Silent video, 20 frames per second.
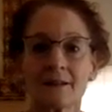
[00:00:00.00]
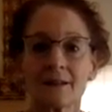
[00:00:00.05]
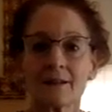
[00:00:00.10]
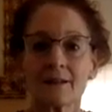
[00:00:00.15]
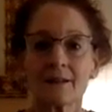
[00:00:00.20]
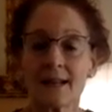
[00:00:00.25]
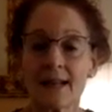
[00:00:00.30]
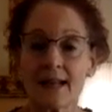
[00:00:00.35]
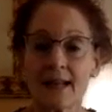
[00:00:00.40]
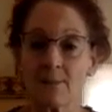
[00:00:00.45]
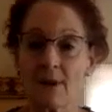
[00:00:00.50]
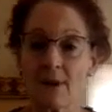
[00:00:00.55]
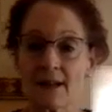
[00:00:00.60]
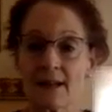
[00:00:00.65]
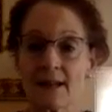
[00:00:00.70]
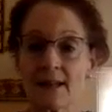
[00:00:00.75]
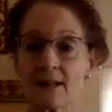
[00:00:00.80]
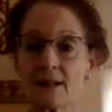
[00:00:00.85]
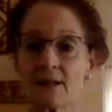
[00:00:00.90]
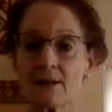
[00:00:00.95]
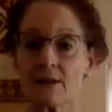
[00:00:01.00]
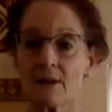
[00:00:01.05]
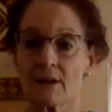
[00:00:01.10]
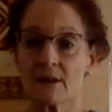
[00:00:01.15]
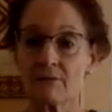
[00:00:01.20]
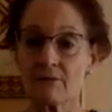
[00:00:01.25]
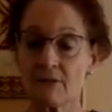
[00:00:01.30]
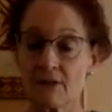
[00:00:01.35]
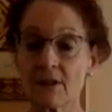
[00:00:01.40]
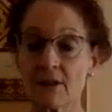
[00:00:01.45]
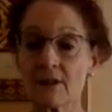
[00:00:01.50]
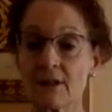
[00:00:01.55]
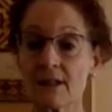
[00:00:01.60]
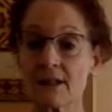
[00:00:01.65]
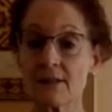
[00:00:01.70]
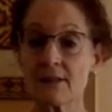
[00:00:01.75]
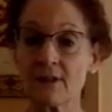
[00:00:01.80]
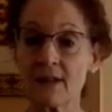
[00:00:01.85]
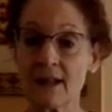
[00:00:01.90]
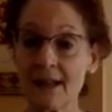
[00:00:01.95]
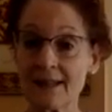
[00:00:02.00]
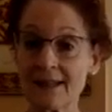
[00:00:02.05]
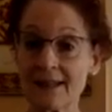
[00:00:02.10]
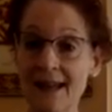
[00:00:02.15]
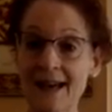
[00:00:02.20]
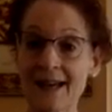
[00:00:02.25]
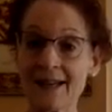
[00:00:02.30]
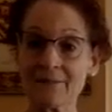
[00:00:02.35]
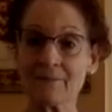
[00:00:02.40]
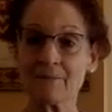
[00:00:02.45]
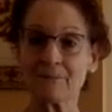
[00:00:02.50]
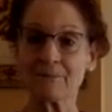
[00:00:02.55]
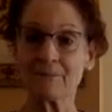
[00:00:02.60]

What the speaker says: Did anybody really get that?